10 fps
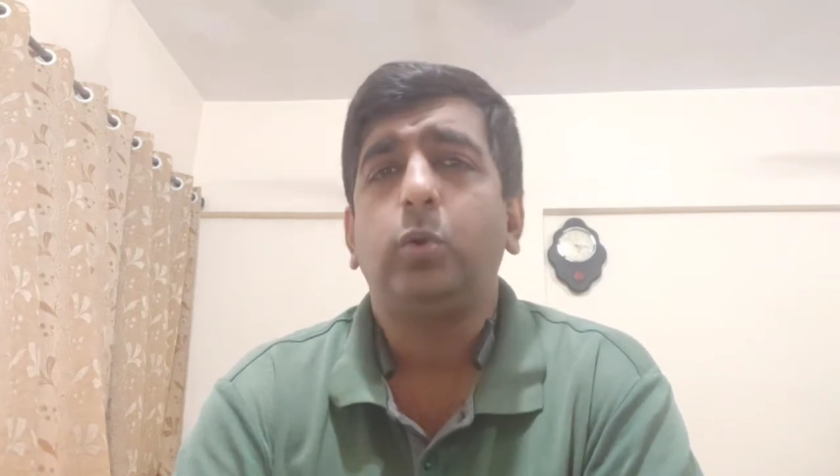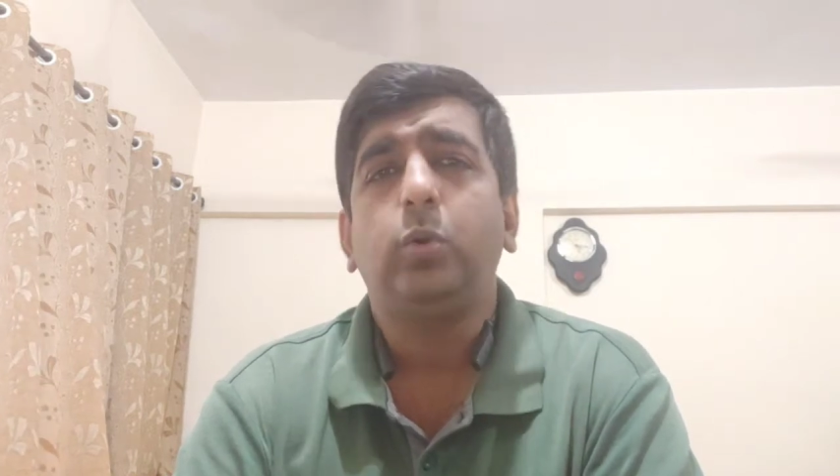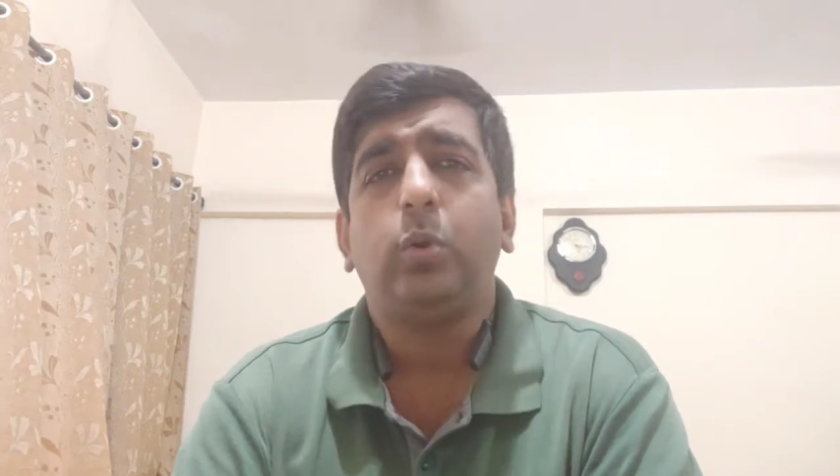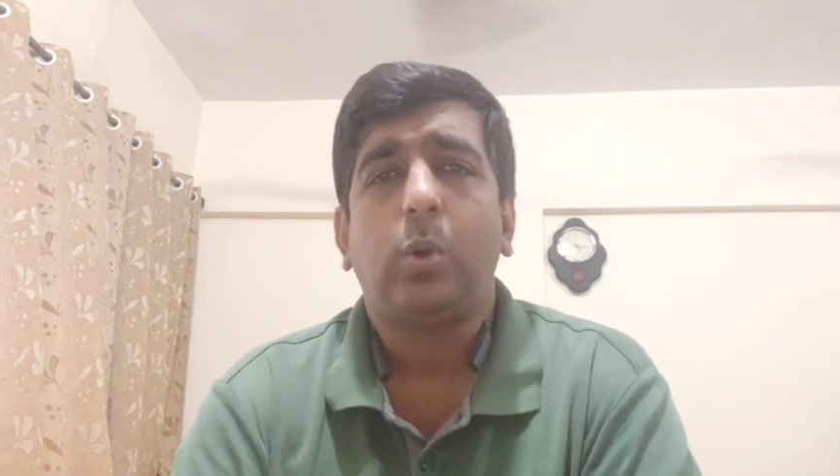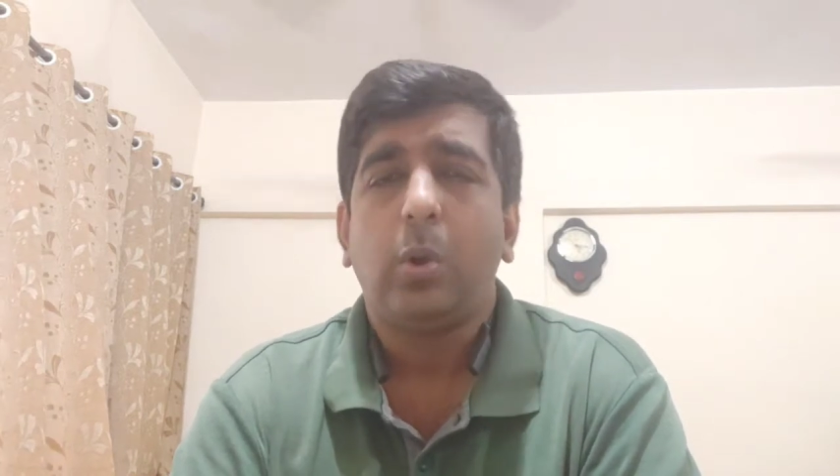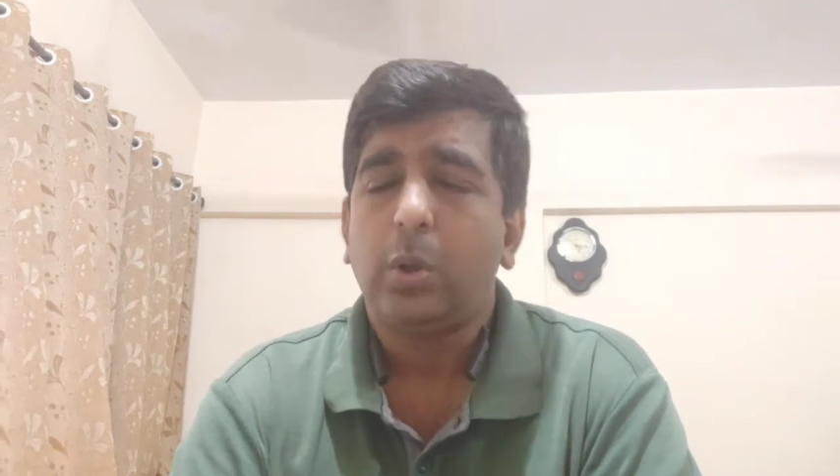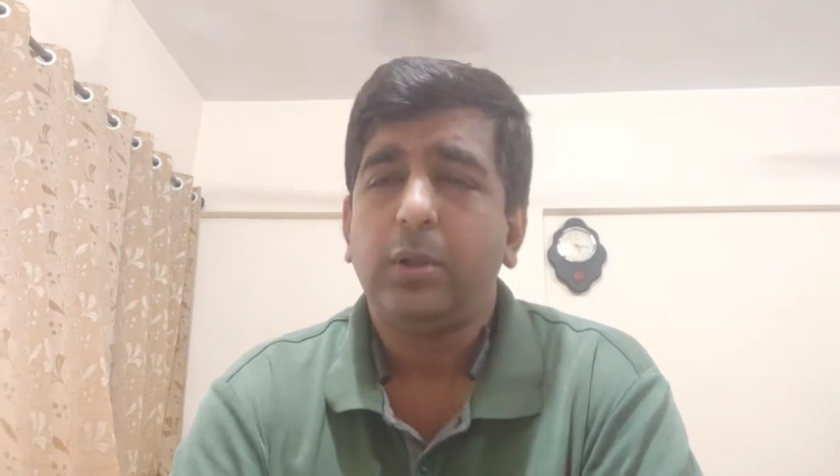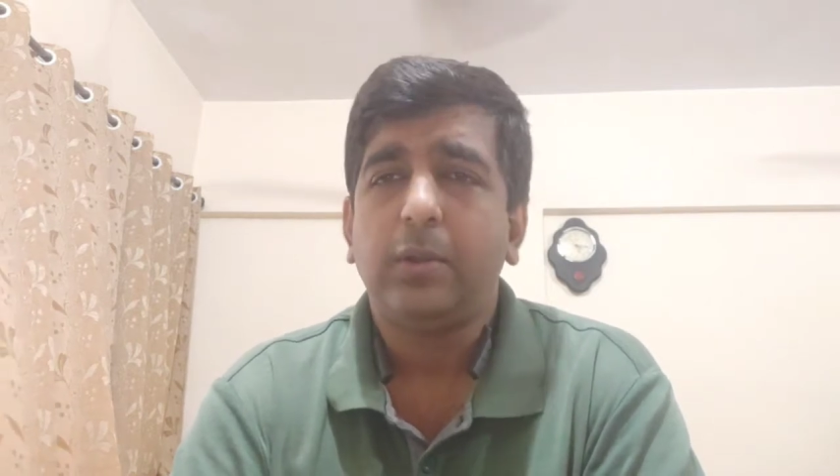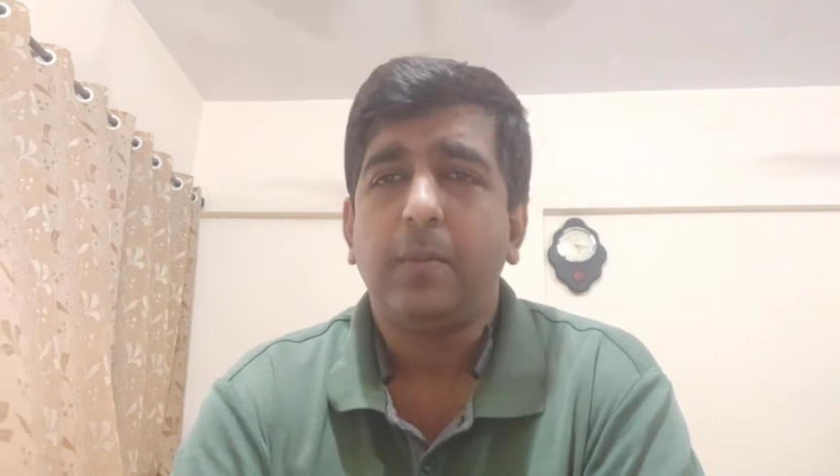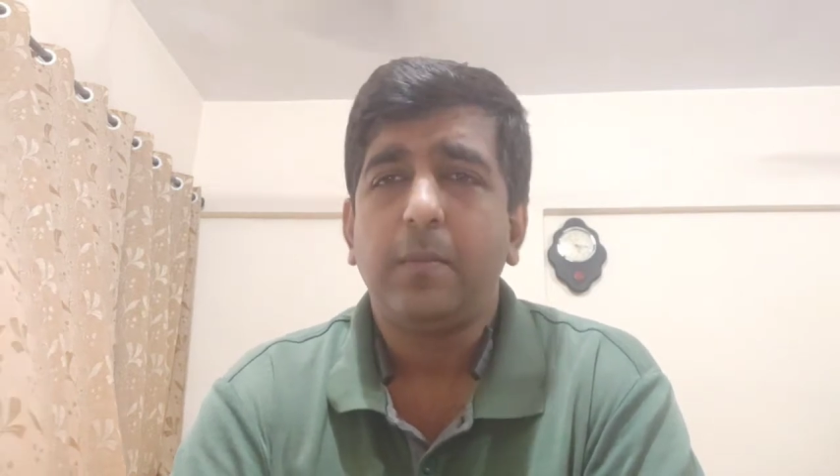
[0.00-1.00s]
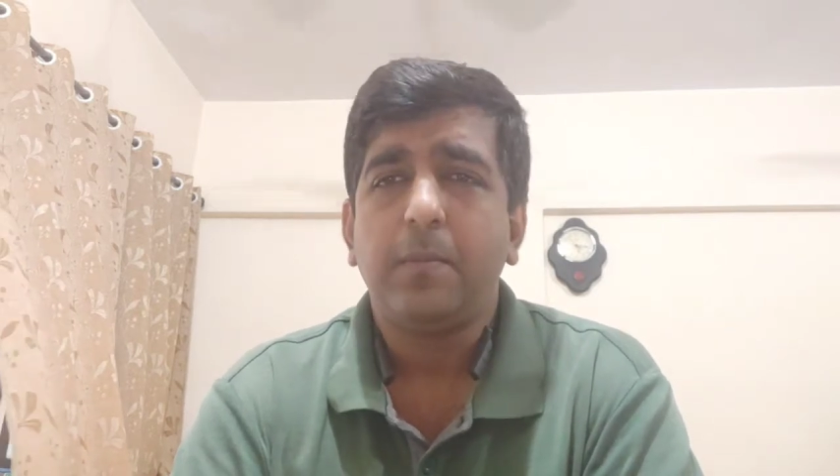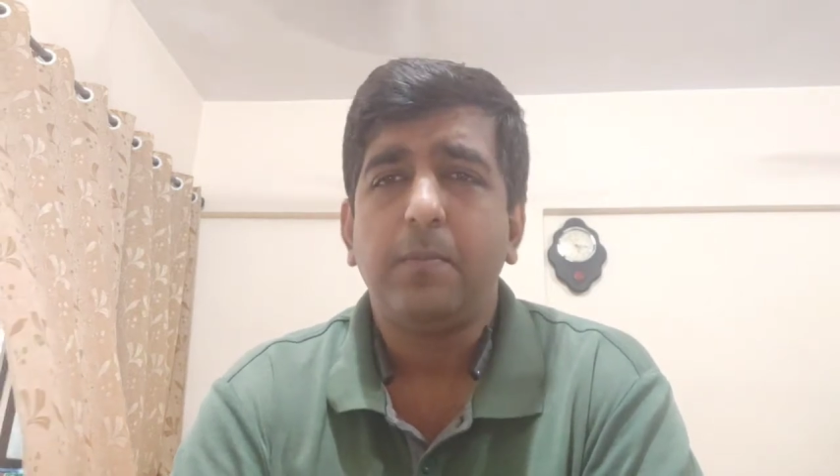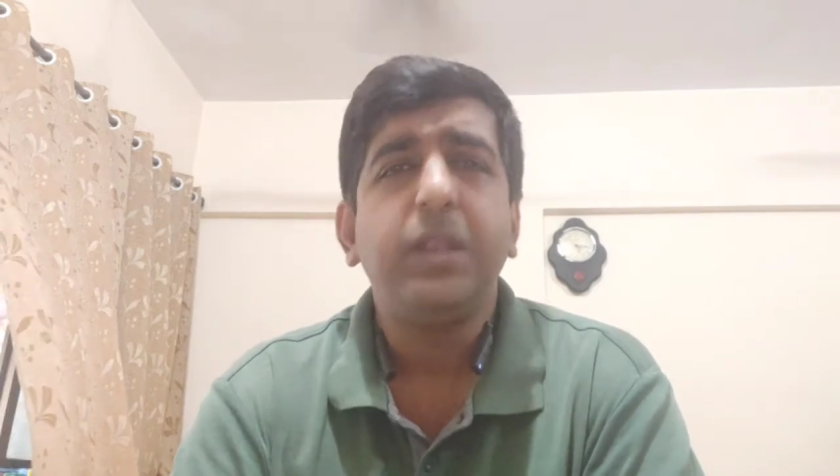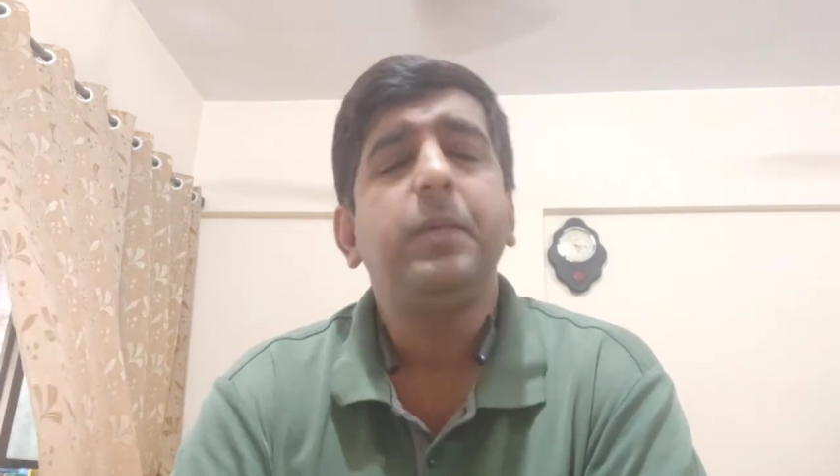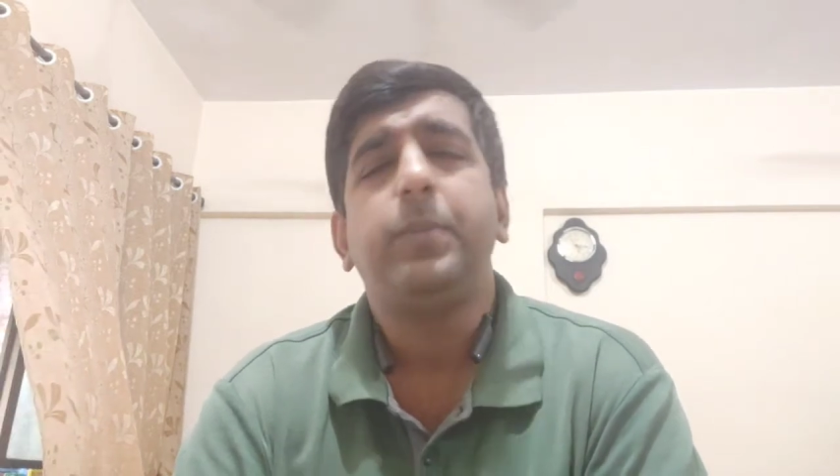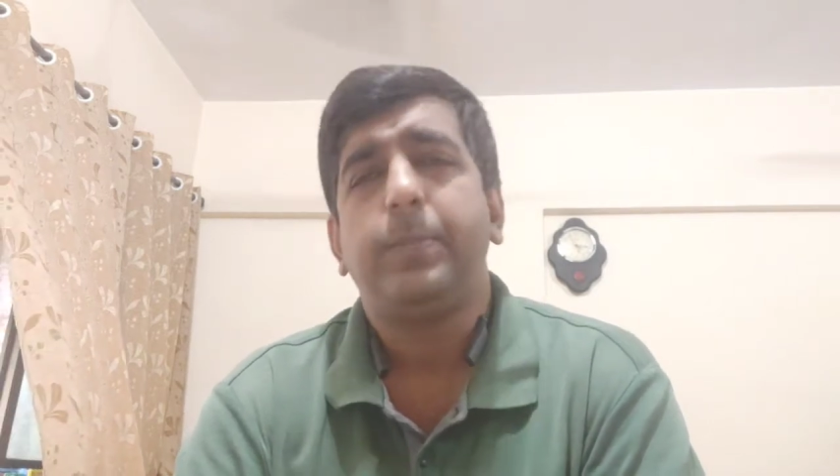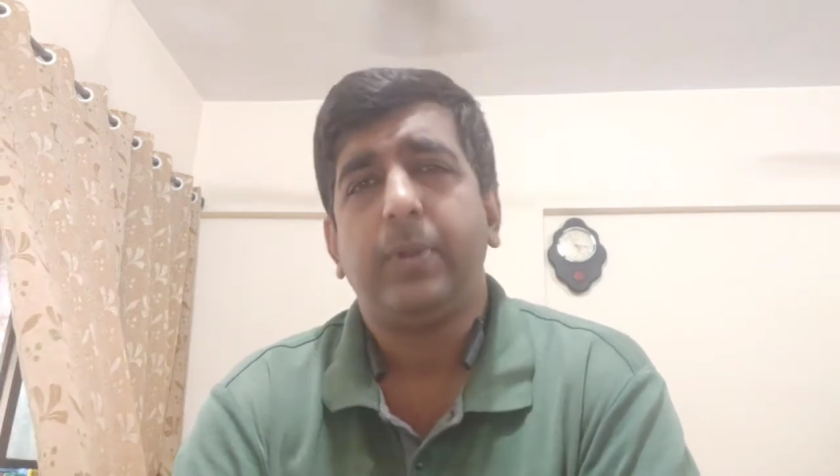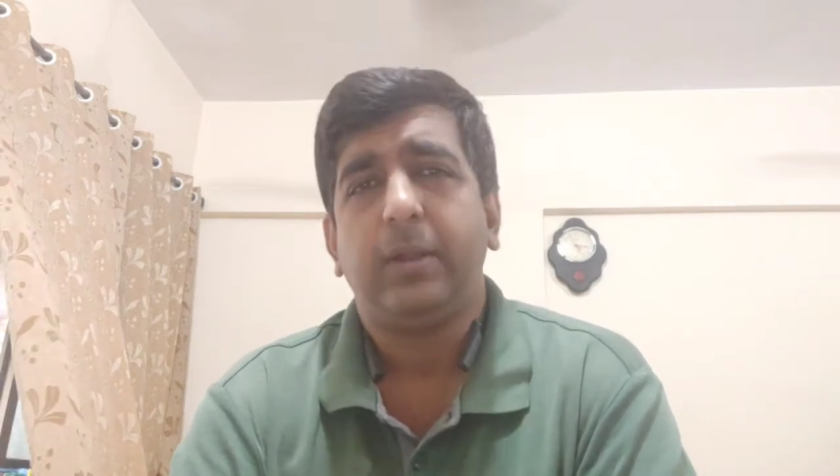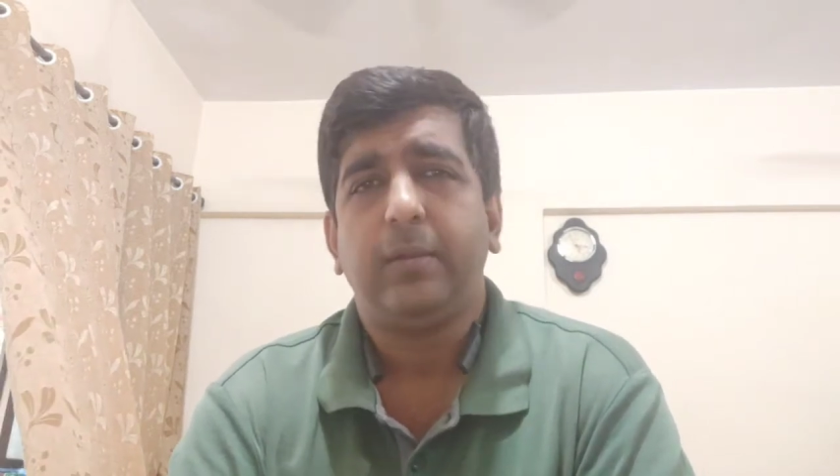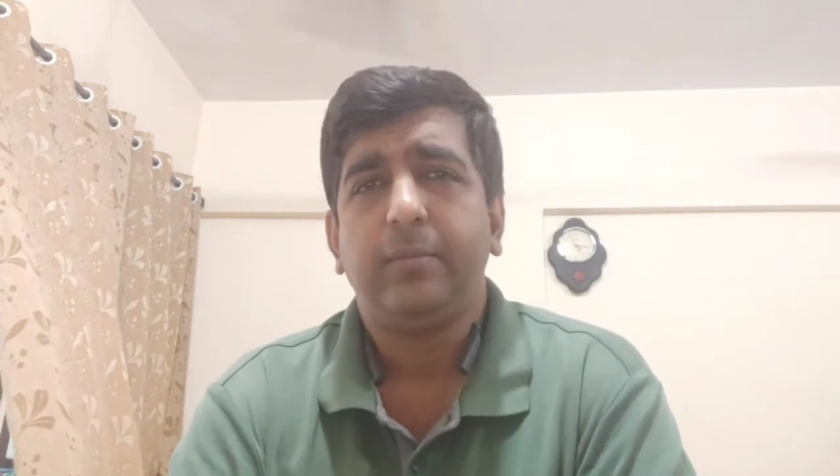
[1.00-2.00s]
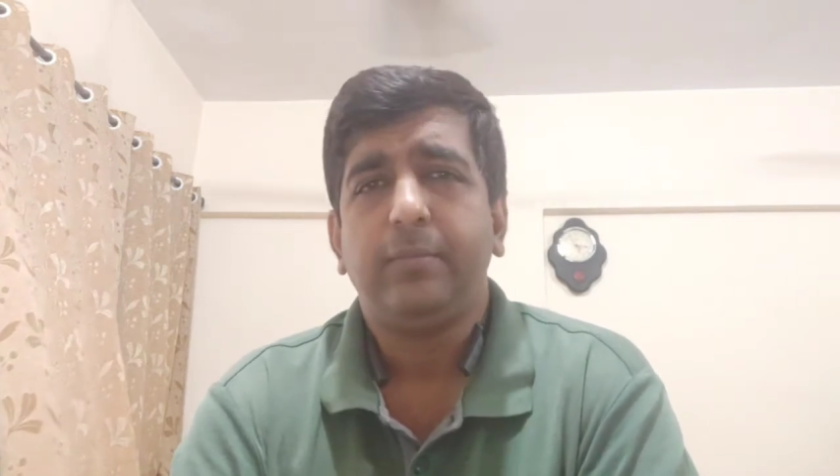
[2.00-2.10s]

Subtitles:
toll on many people.